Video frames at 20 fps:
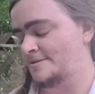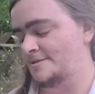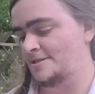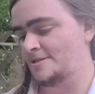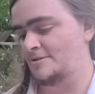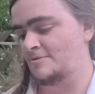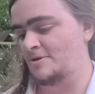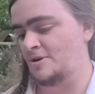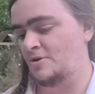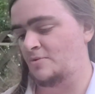
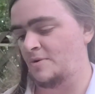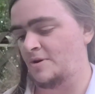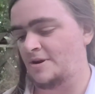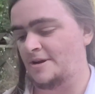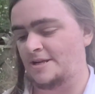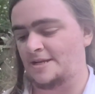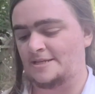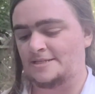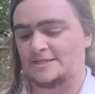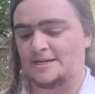don't know where it
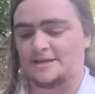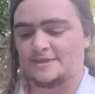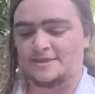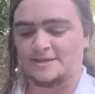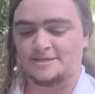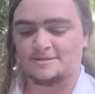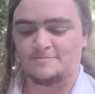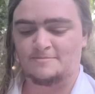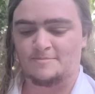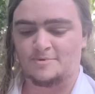is at
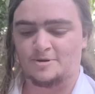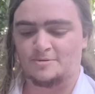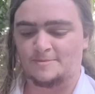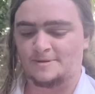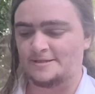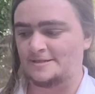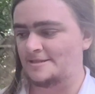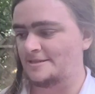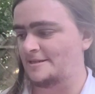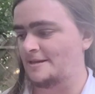this
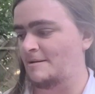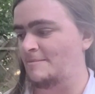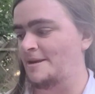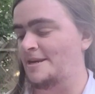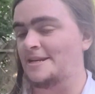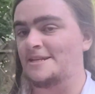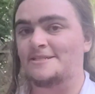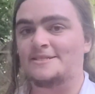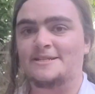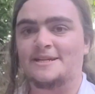moment. I
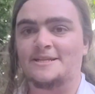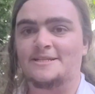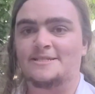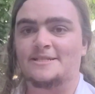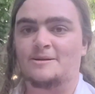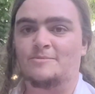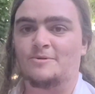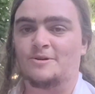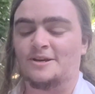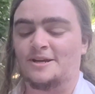mean, it's
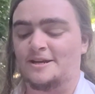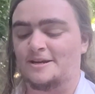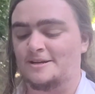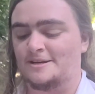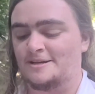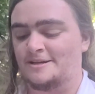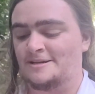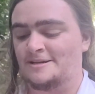somewhere here.